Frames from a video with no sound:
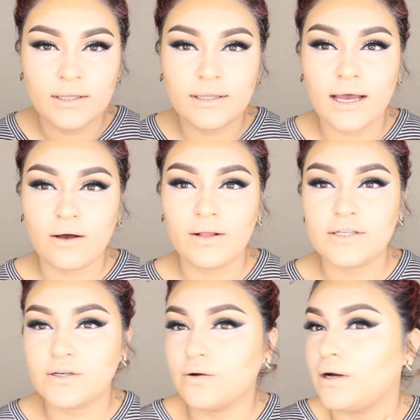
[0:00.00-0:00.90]
Now I
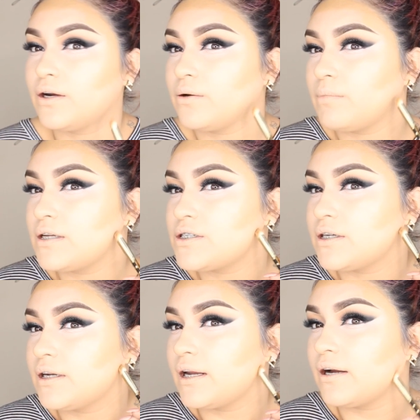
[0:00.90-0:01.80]
have to go under my
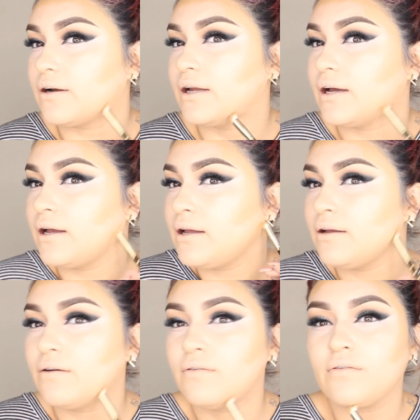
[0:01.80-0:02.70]
chin
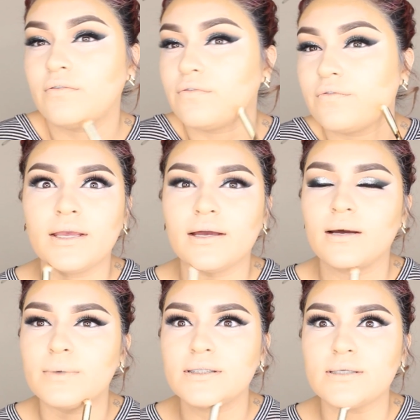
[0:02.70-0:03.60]
area. I
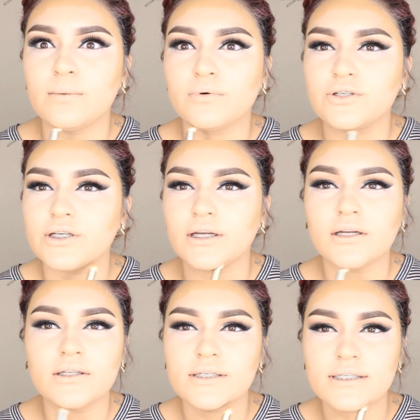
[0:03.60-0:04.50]
have a double
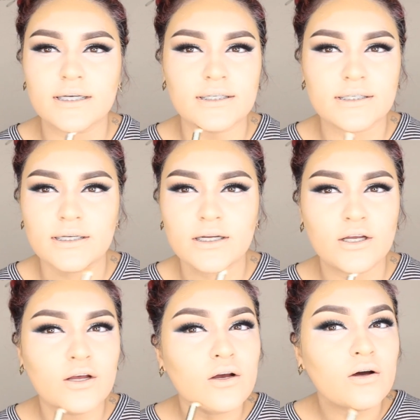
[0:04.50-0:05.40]
chin, disgusting,
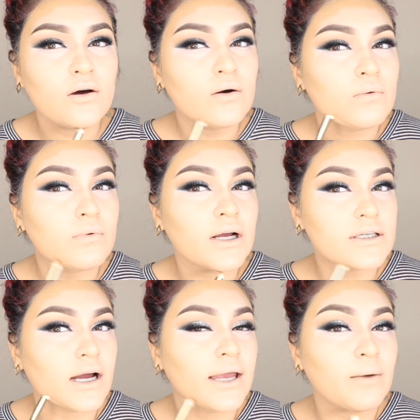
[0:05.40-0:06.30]
which
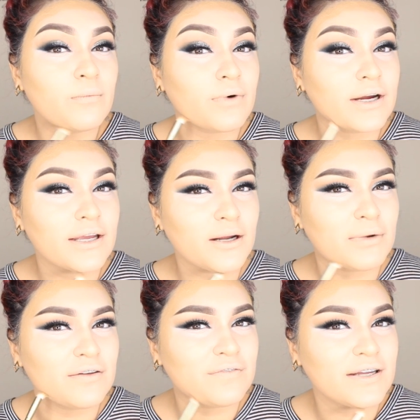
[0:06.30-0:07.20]
I am working on
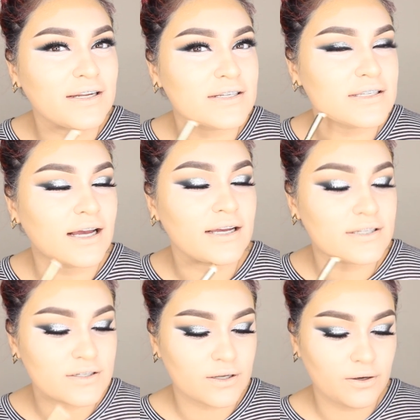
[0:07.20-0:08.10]
my fitness,
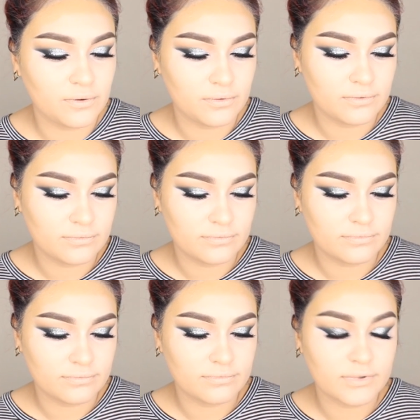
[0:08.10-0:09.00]
guys. So
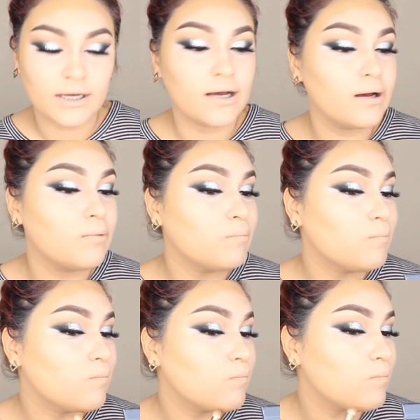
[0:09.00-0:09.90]
I
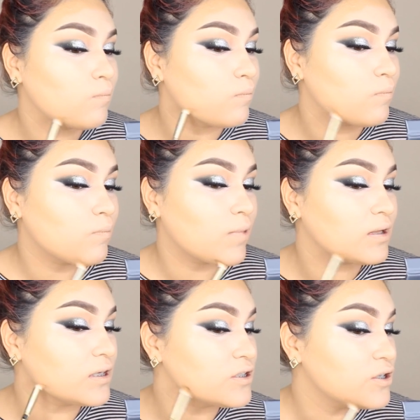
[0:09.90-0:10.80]

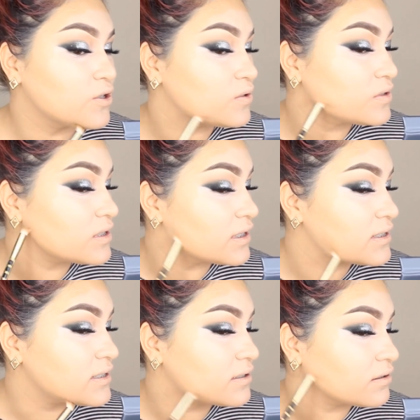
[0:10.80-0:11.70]
like to use
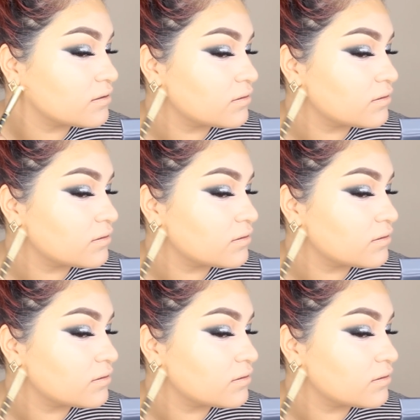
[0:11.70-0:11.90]
this.